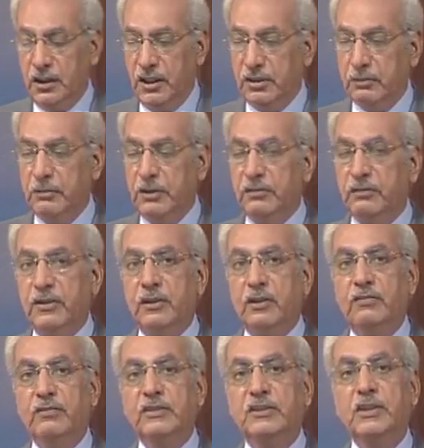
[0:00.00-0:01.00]
atmosphere
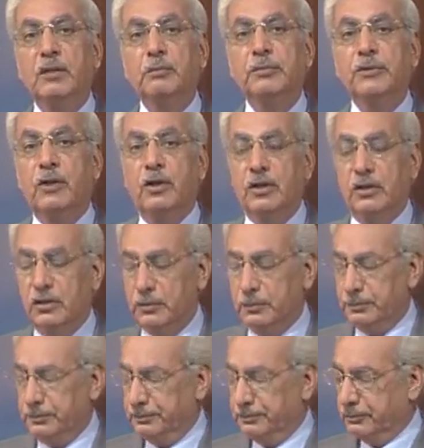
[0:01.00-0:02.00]
of a jump shot.
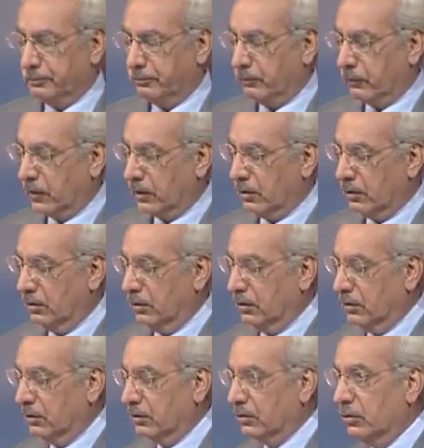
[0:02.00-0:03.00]

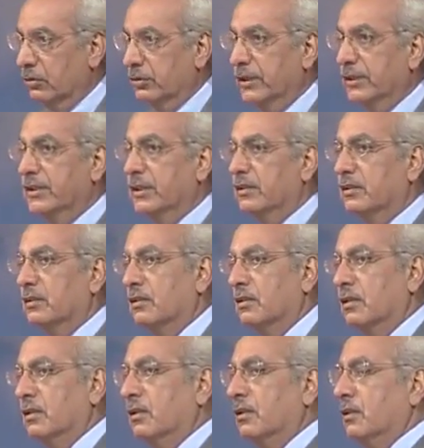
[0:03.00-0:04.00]
So this is
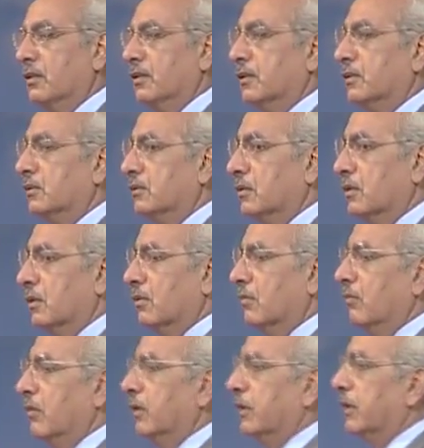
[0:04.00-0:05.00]

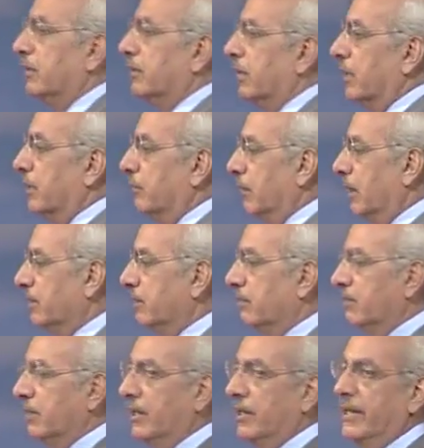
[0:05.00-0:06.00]
what is an
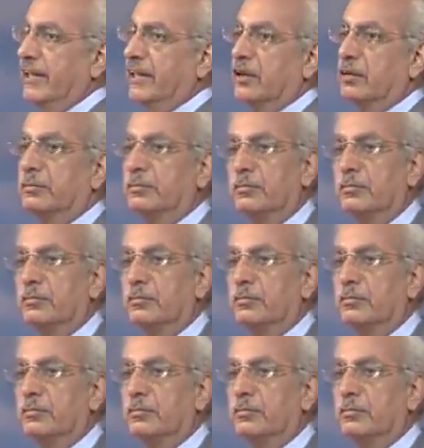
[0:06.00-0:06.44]
imaginary line?